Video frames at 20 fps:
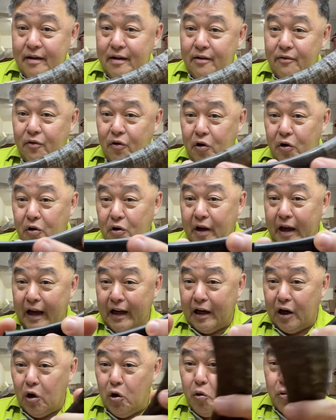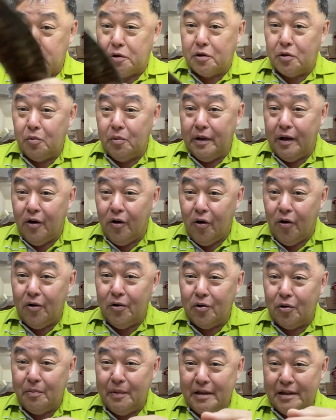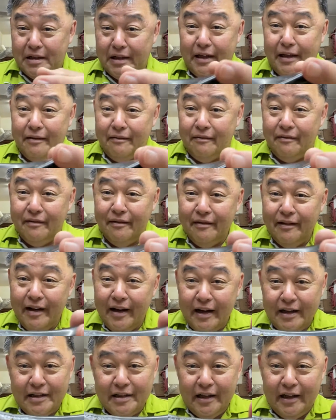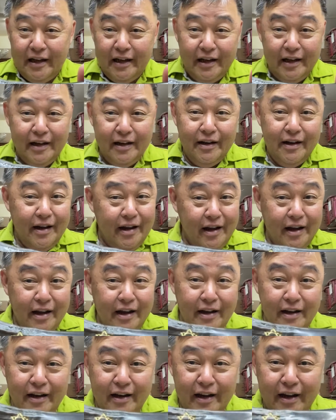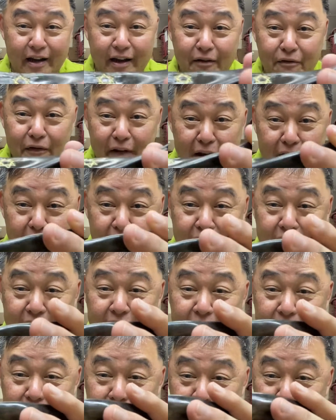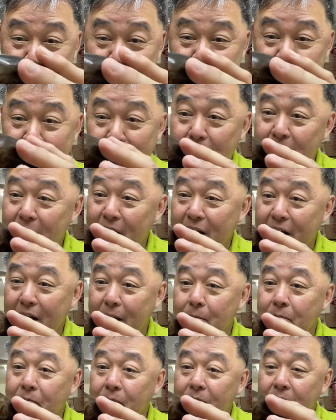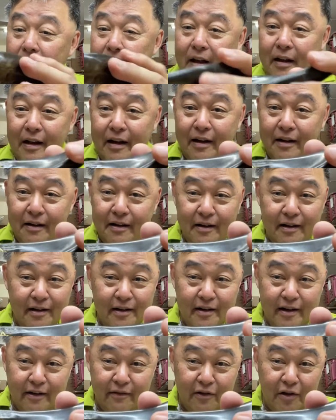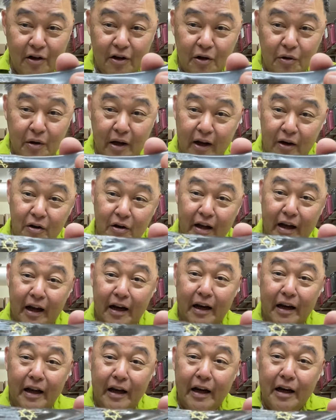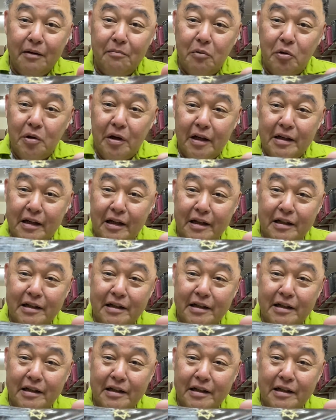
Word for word: for you to get close to the horn to be seen as in the uh, fields in the fields yep uh, if not you cannot get near them to actually